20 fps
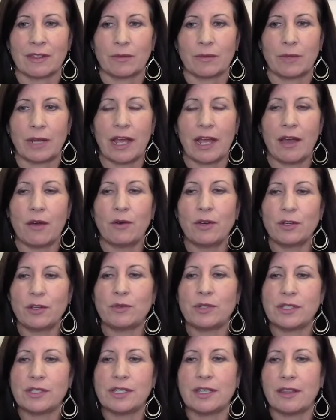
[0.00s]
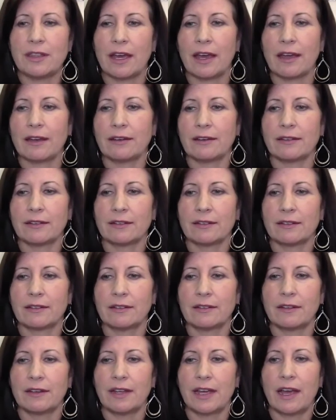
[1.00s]
But how do you see that?
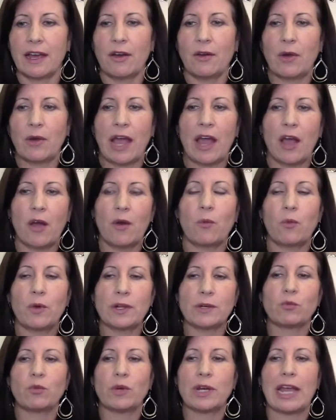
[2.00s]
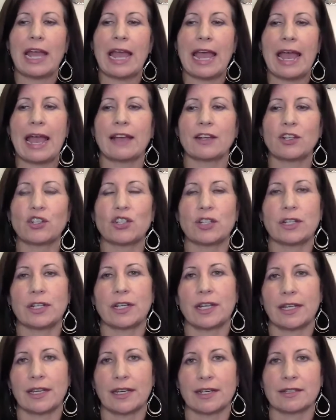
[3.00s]
What action,
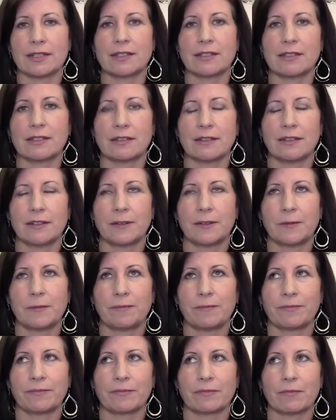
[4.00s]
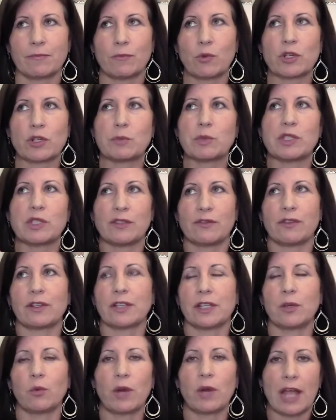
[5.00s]
I guess, more
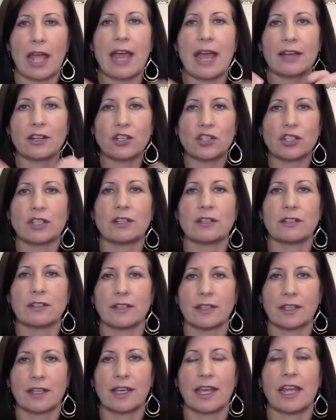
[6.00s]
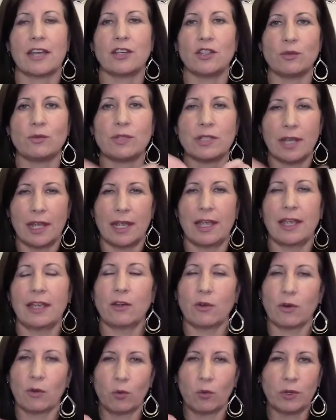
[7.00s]
specifically, what action can you
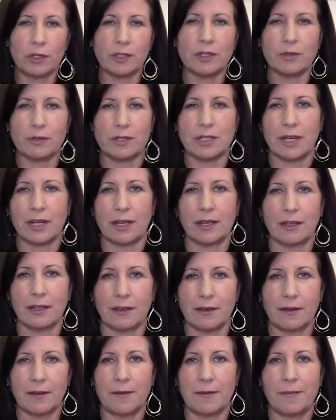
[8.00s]
take or will you take